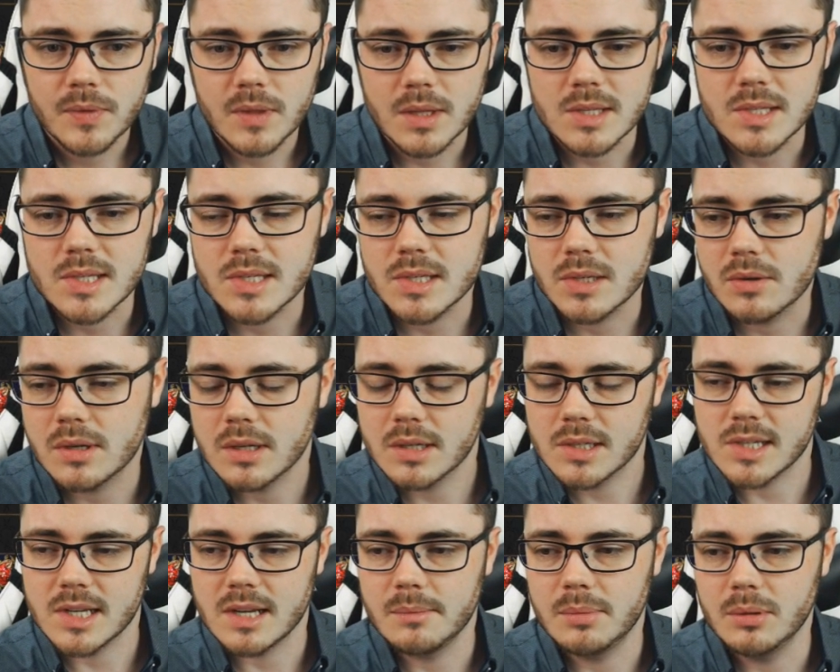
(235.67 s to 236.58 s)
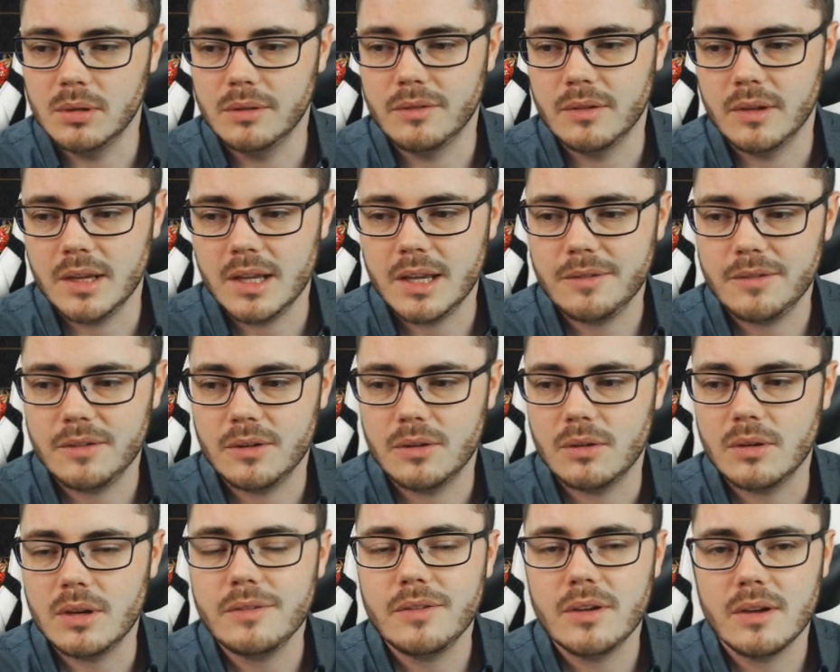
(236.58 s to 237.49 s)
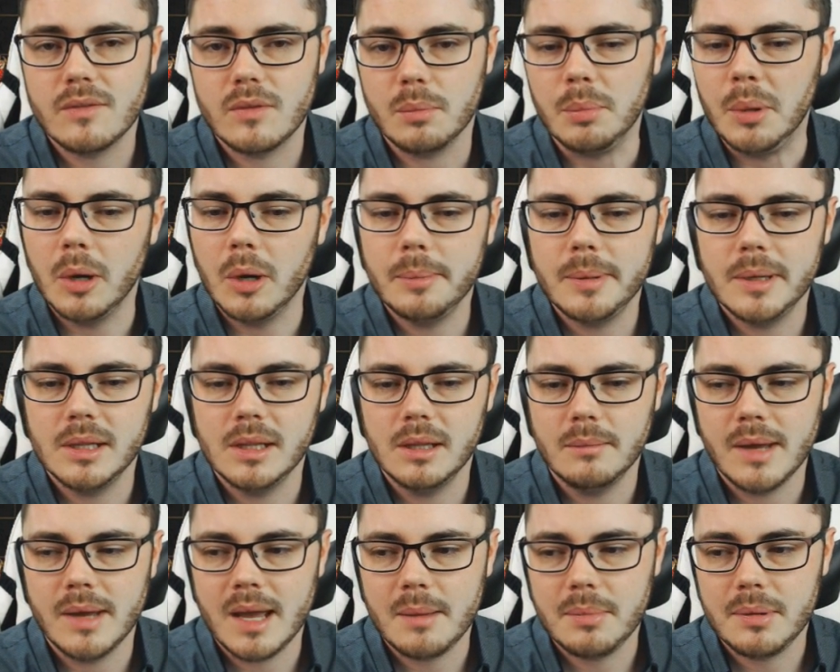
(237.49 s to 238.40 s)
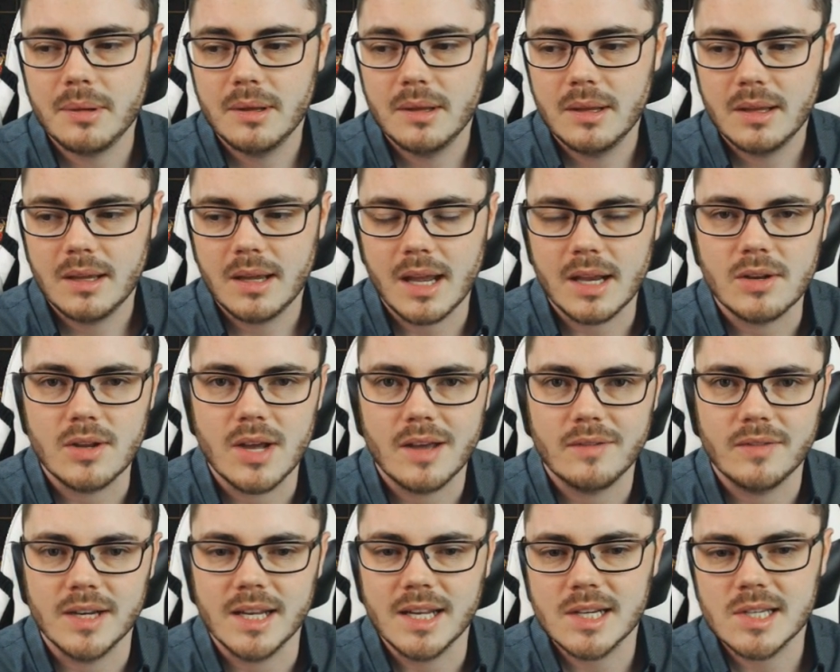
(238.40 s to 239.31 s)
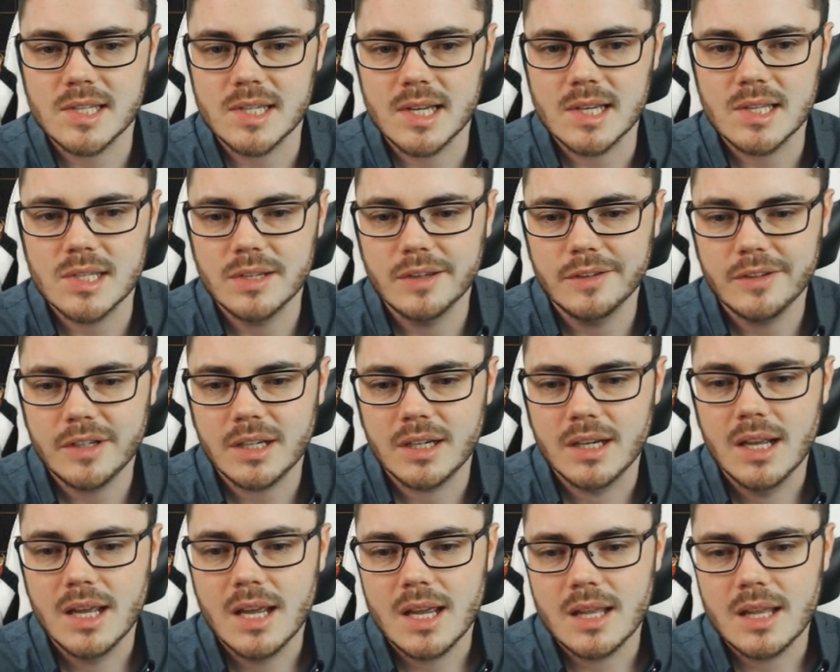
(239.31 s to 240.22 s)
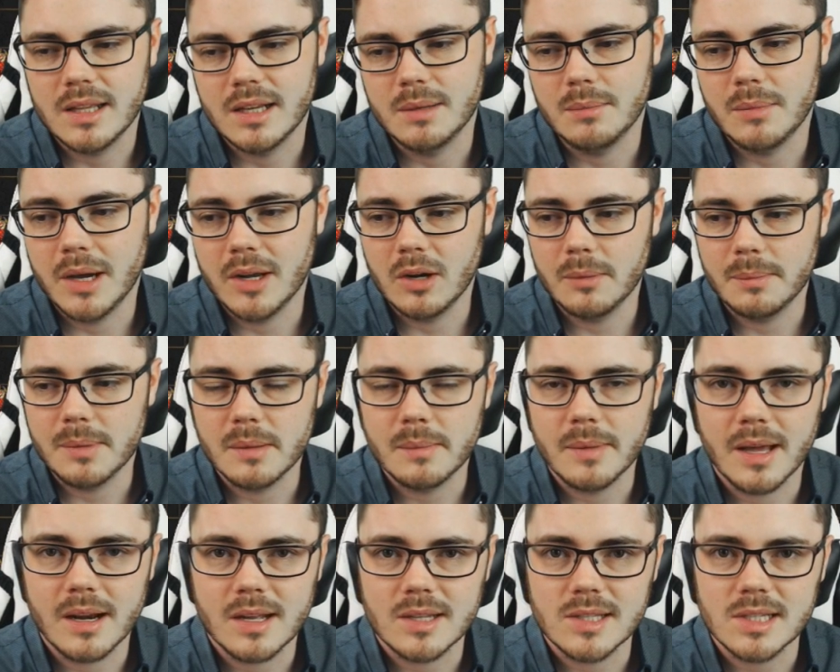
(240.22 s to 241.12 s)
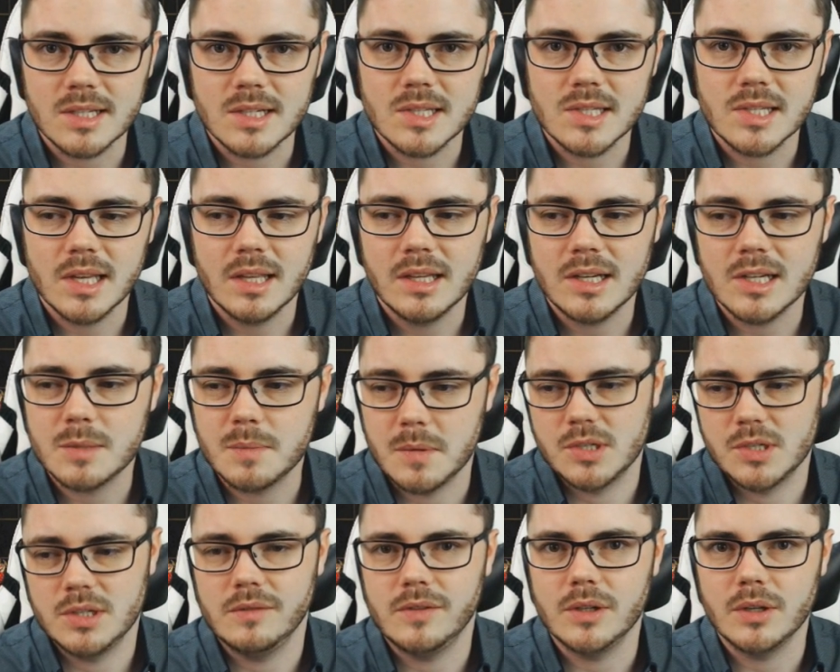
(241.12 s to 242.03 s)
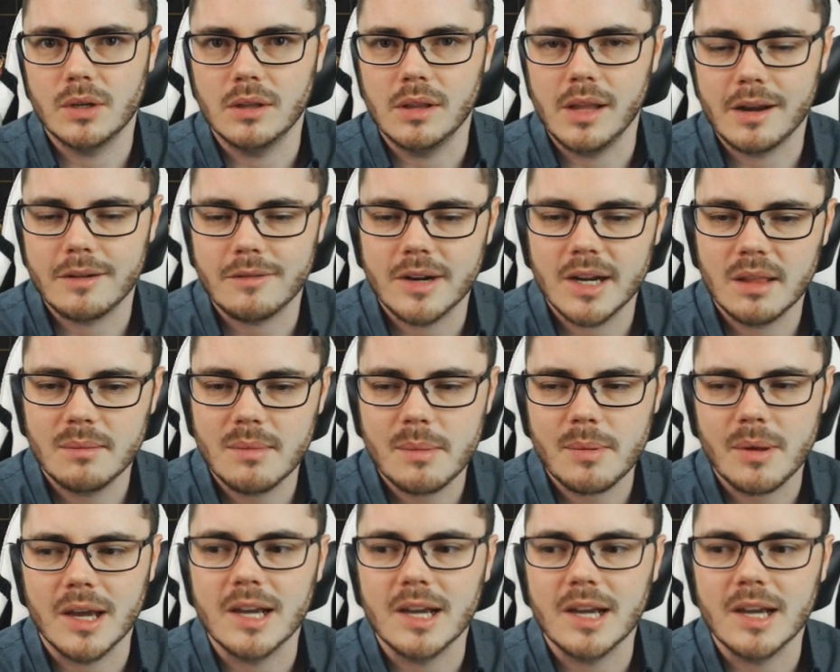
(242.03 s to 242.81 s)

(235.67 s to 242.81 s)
This is a good example of it. If you have a popular map and you have an excess of it, then it might not be a bad idea to sell it, especially if you don't like running the map.